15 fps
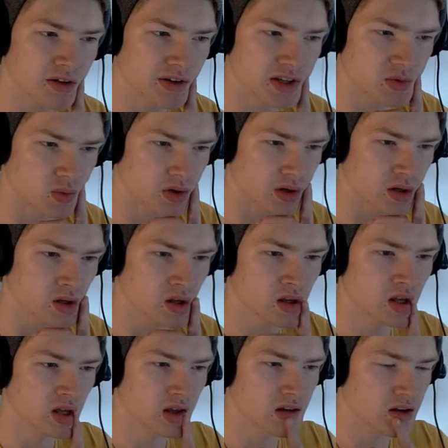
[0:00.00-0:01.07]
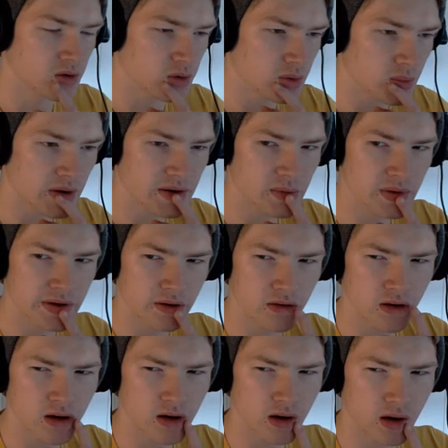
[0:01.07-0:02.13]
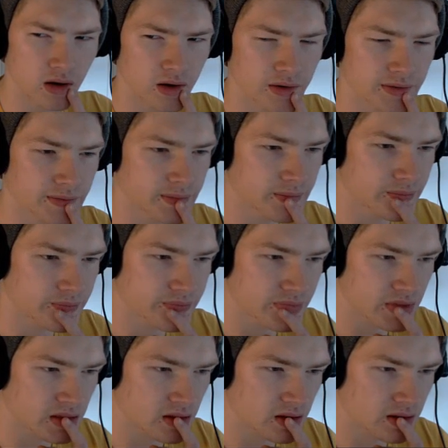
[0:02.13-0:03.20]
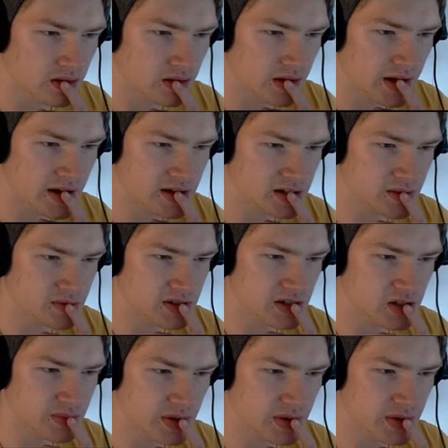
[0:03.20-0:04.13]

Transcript: on this one. But where did we go wrong? Engine seems to